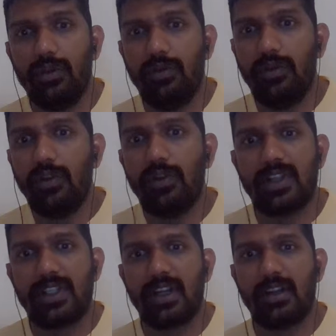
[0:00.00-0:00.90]

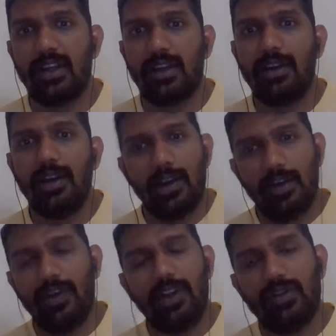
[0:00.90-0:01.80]
viewers are there.
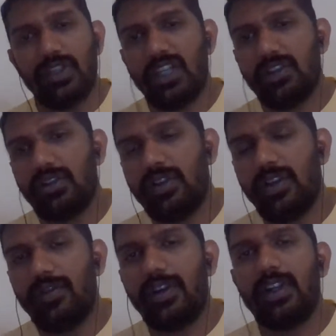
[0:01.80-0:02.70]
Then you change to
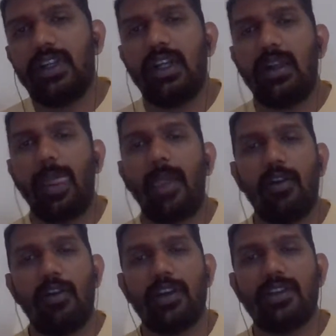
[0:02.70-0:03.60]
different
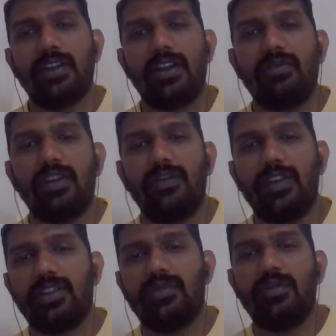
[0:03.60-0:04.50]
audience network,
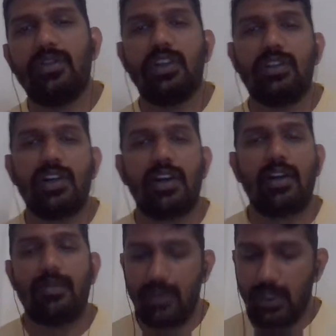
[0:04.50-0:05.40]
Facebook,
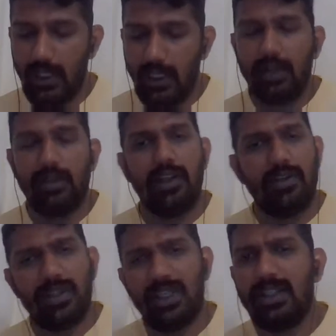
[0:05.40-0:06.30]
Instagram. Then you
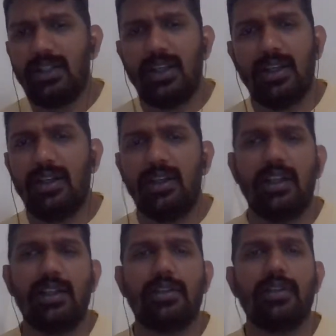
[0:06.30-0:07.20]
see the
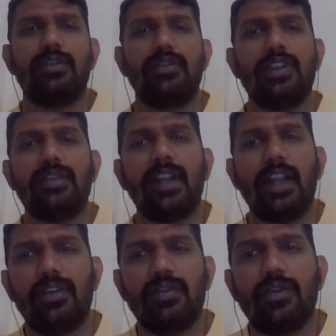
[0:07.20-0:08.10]
details. So this will
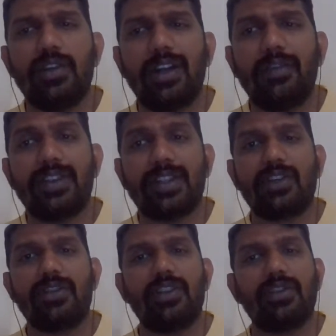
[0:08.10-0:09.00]
get to know that which
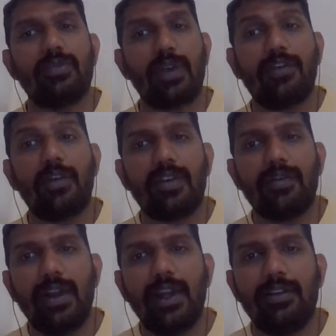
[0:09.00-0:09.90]
section is performing
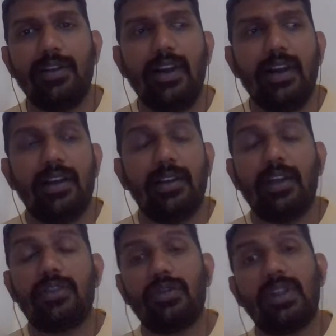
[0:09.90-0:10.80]
well,
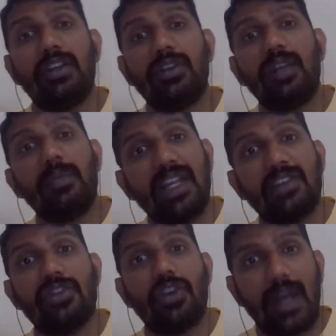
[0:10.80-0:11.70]
so that you can
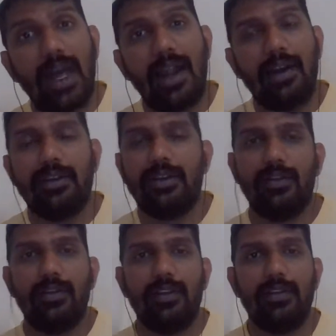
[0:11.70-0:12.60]
place your ad
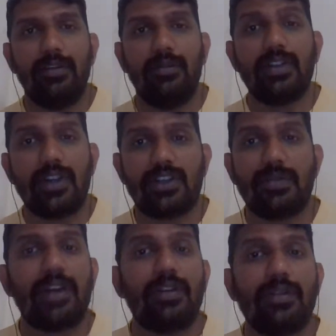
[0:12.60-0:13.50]
with
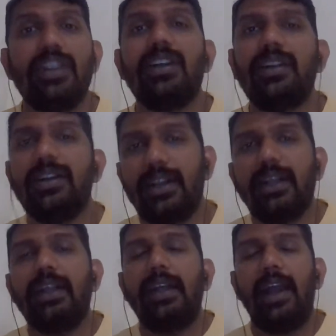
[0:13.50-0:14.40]
respect to the
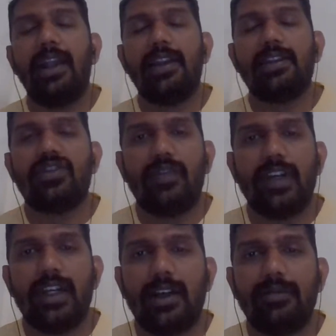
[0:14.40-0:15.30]
analysis of
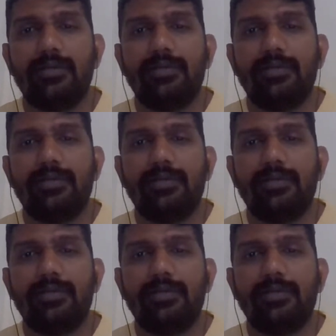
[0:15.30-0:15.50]
data.